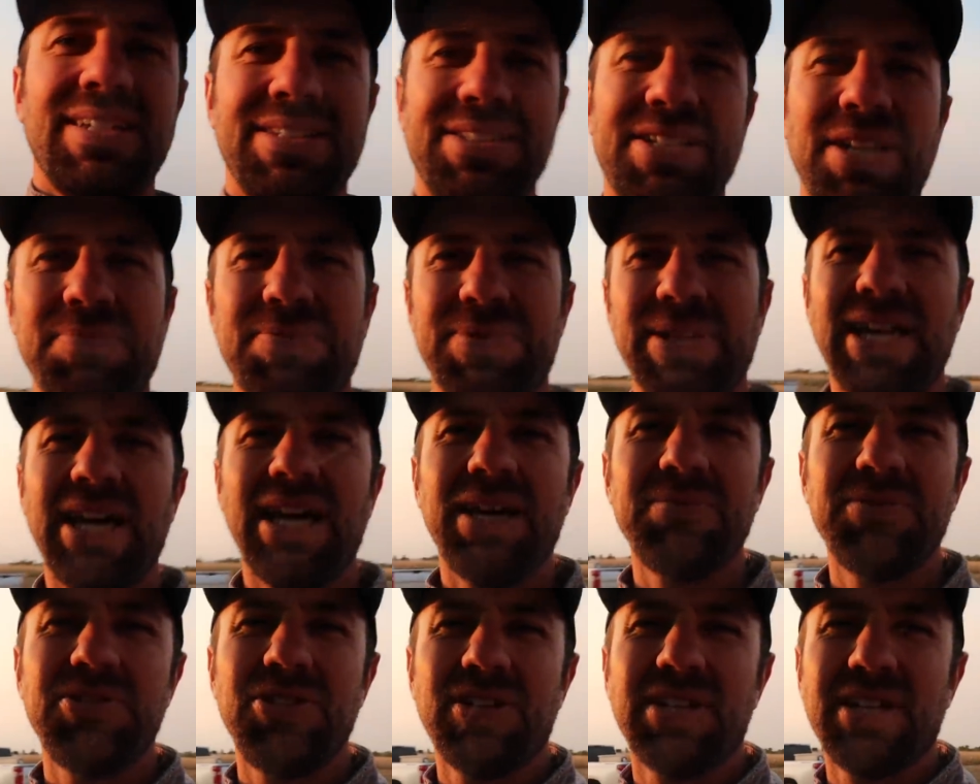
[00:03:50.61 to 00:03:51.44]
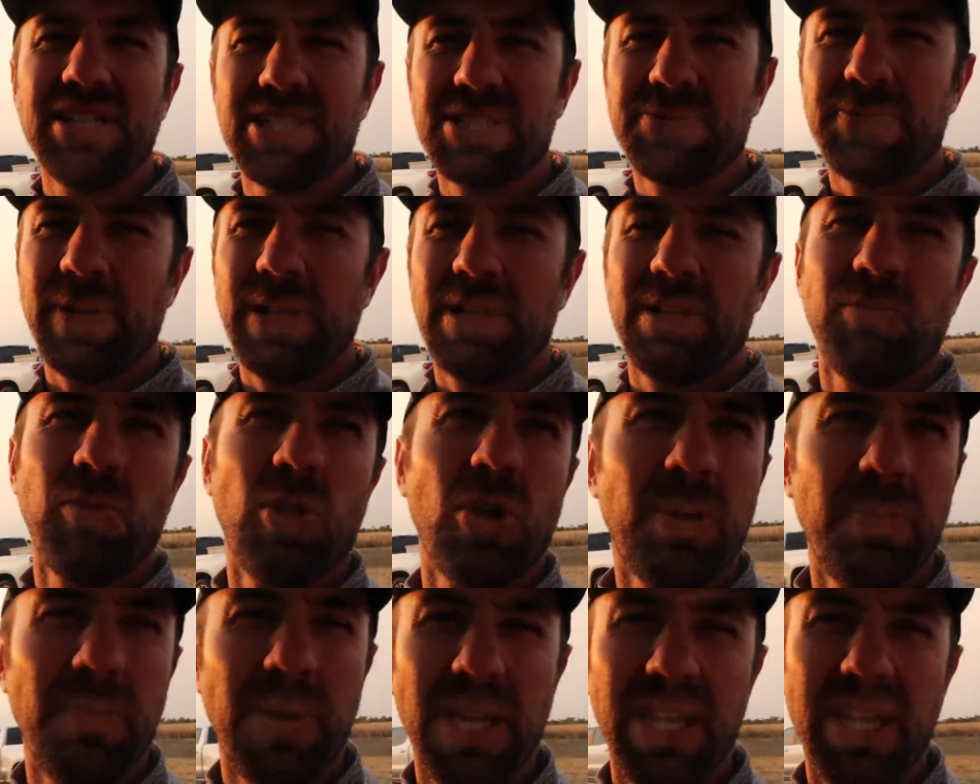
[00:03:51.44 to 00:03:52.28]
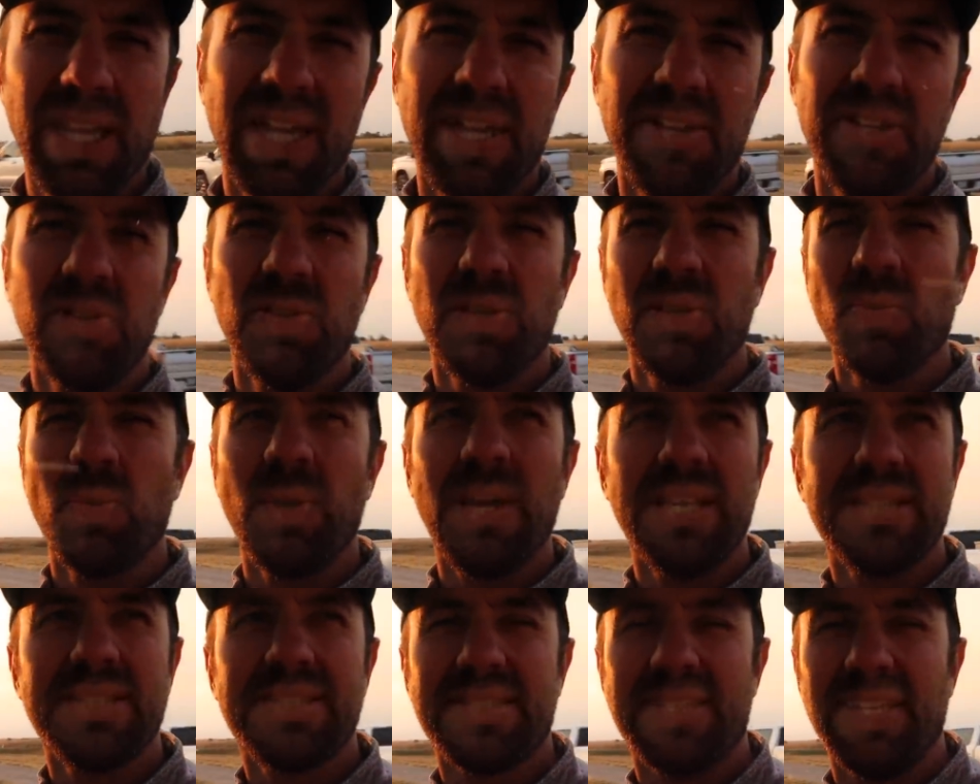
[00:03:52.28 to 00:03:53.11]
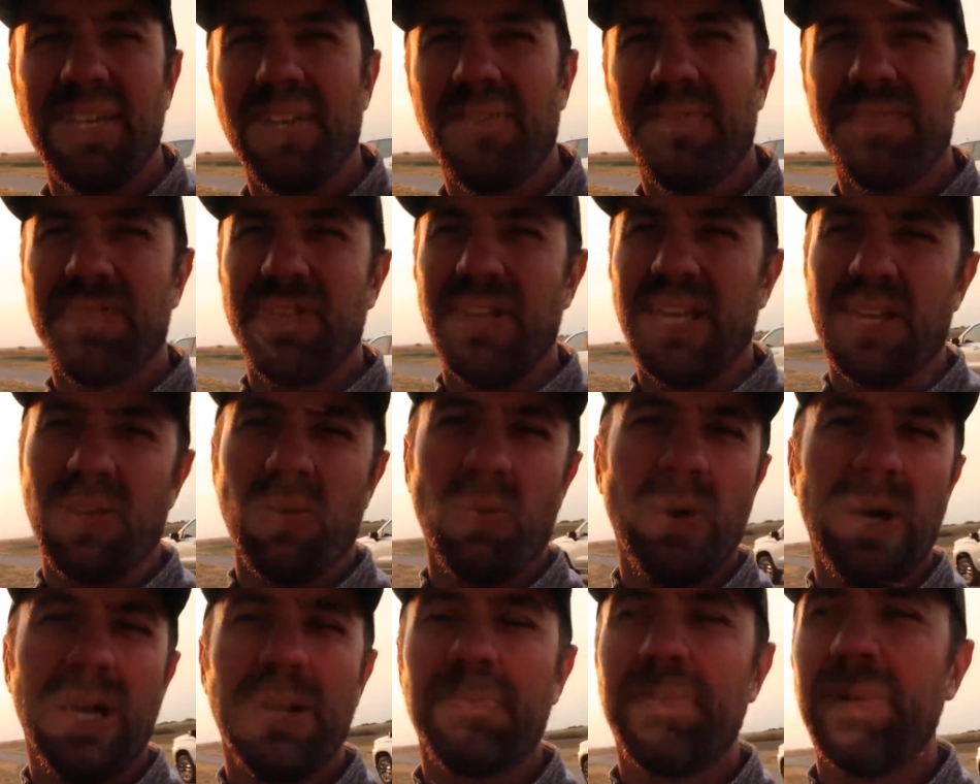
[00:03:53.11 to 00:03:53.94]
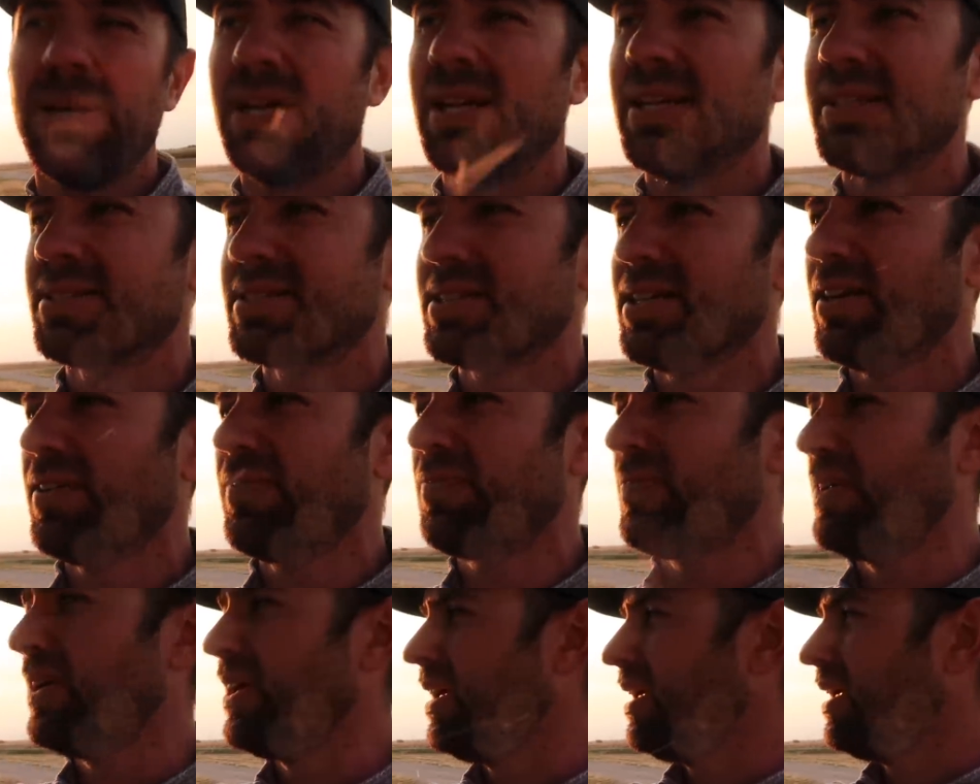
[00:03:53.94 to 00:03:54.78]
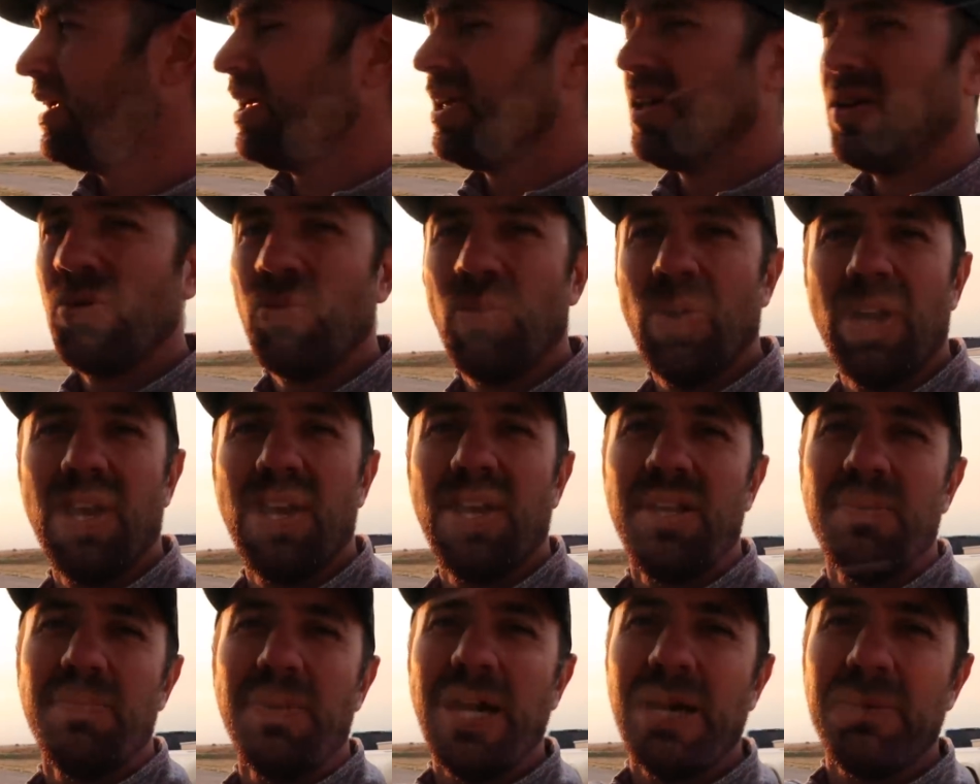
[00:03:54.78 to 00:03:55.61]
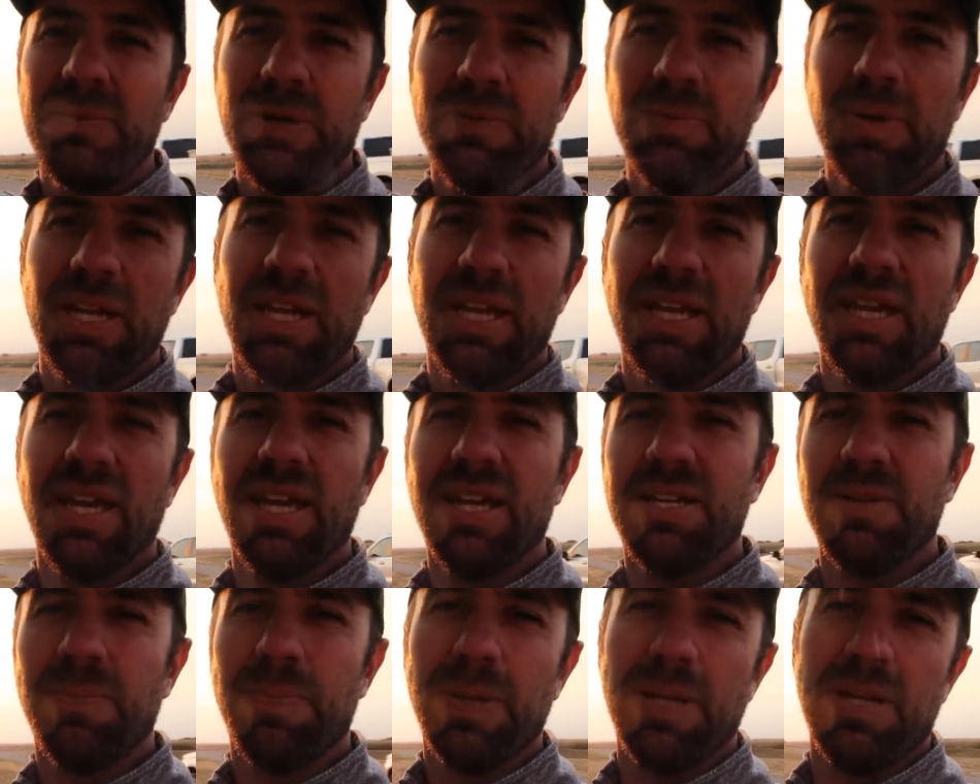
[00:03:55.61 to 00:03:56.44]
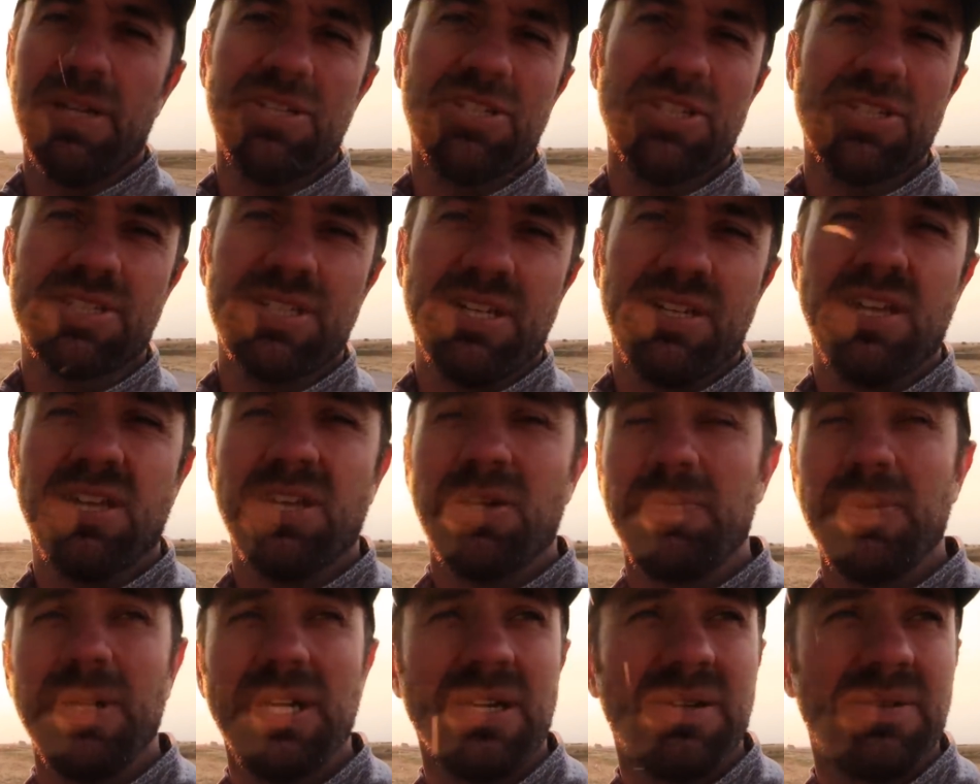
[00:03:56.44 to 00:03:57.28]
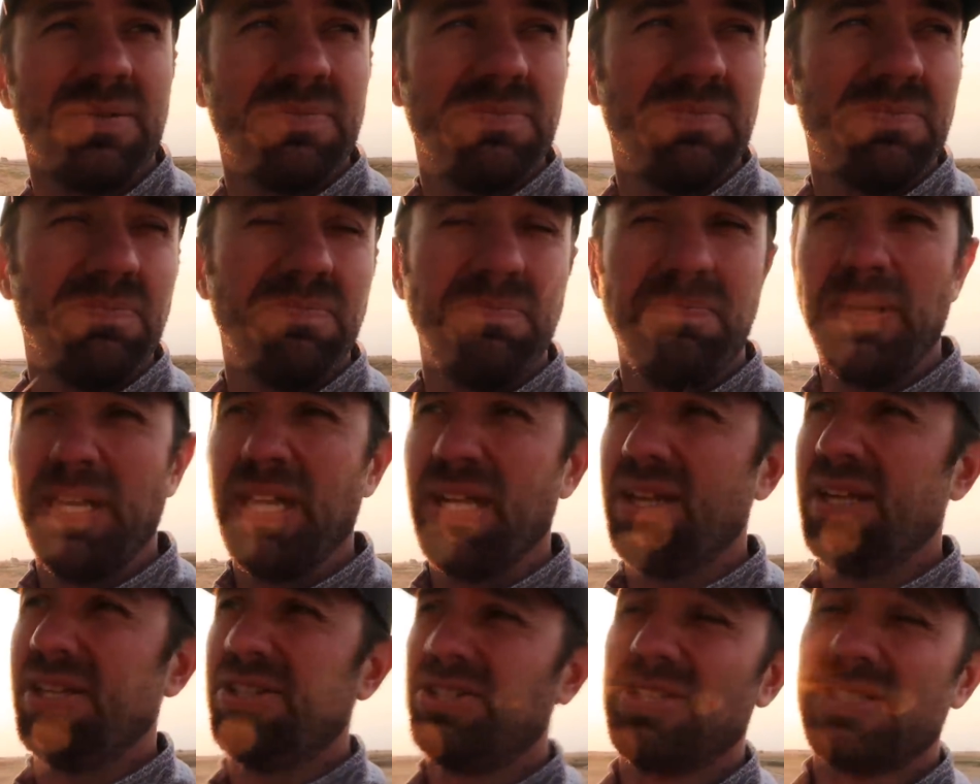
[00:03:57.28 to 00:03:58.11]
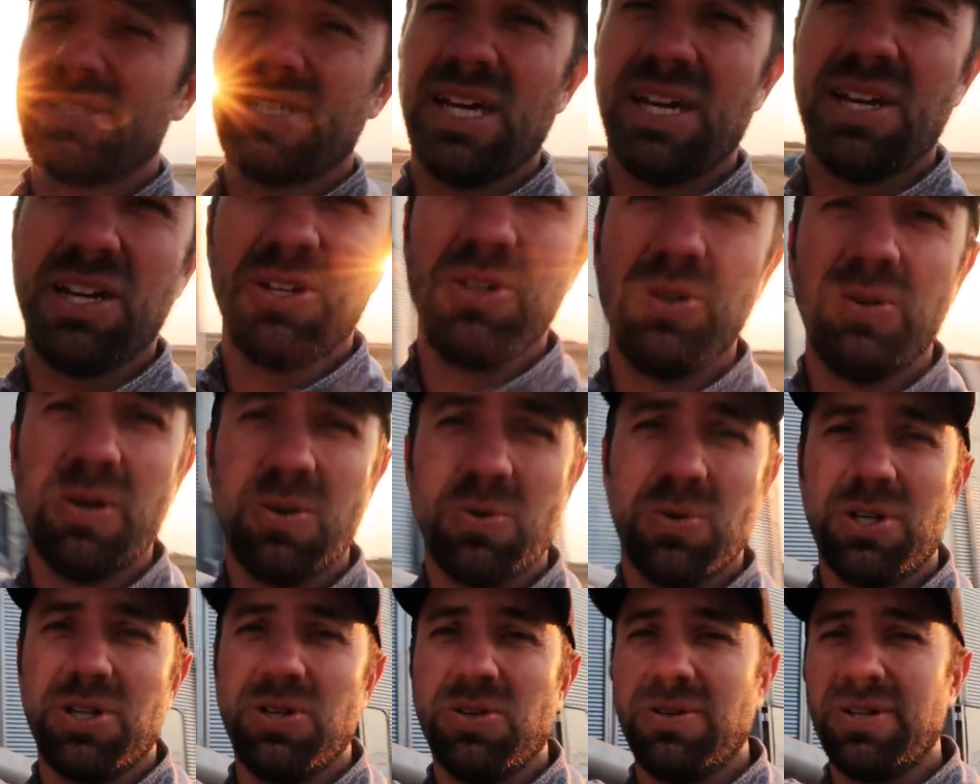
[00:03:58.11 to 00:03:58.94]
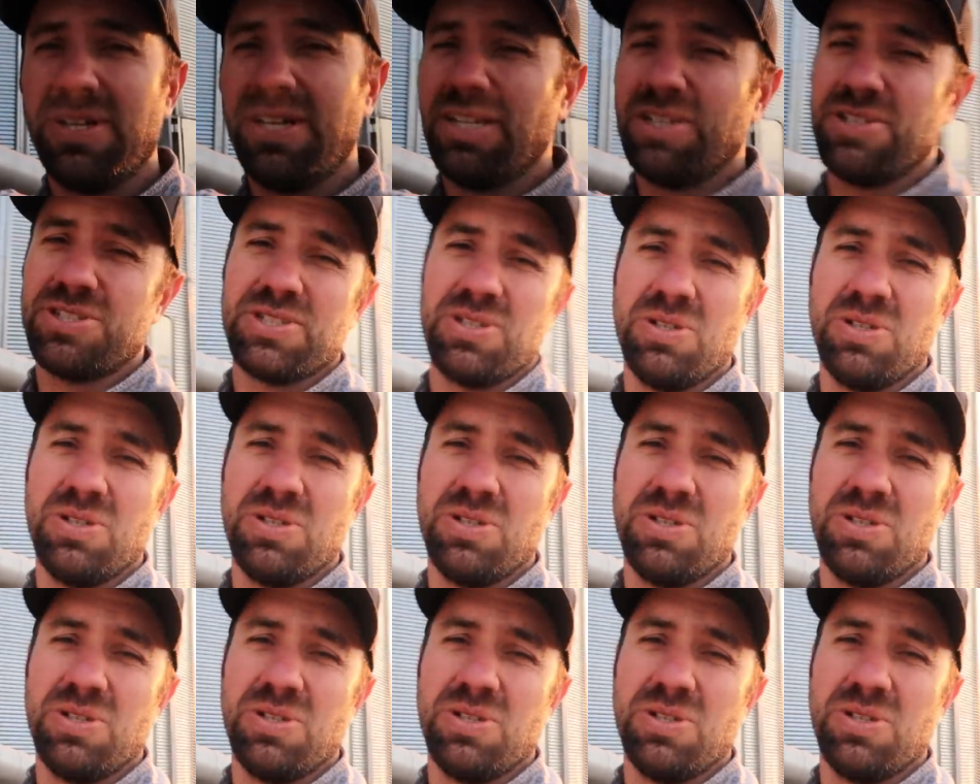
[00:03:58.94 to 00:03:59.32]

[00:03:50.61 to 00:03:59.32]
sometimes you can spend more money on doing wet stuff, like a wet bin and stuff, where you might be money ahead to put in just another big bin and just kind of do what we're doing here.